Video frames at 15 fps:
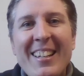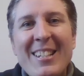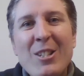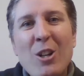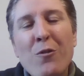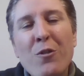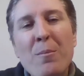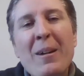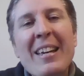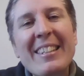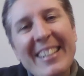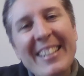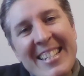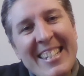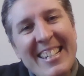So for me,
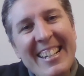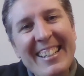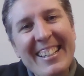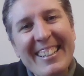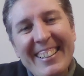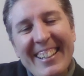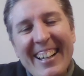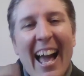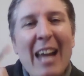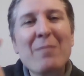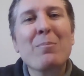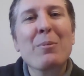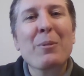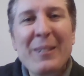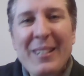listening
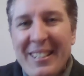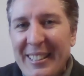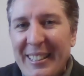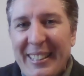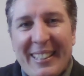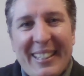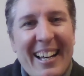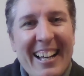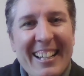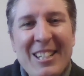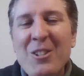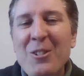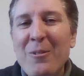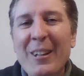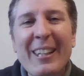and breathing are
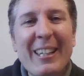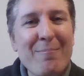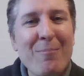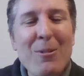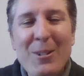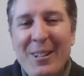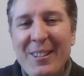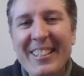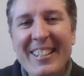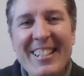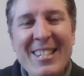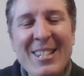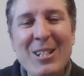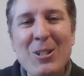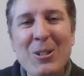two really important
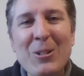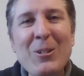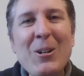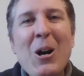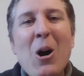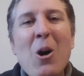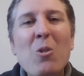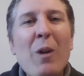things to do